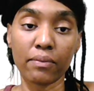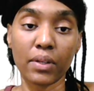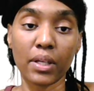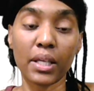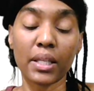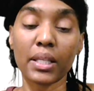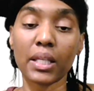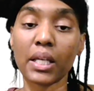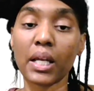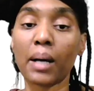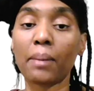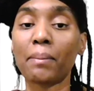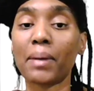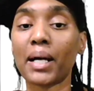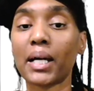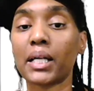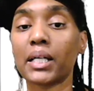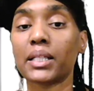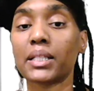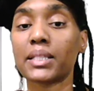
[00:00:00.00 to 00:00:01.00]
And then I
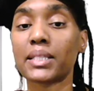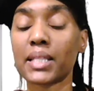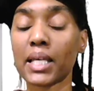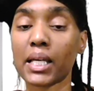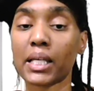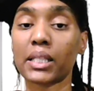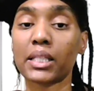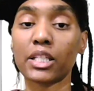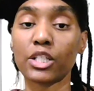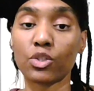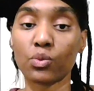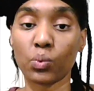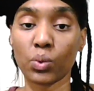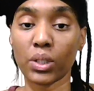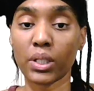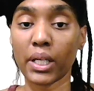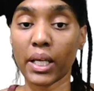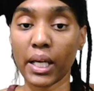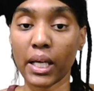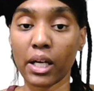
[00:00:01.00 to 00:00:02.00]
might take this one
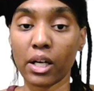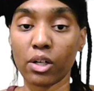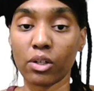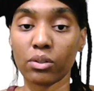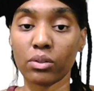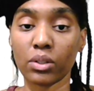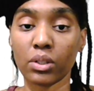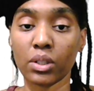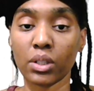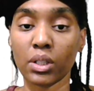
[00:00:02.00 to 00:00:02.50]
down,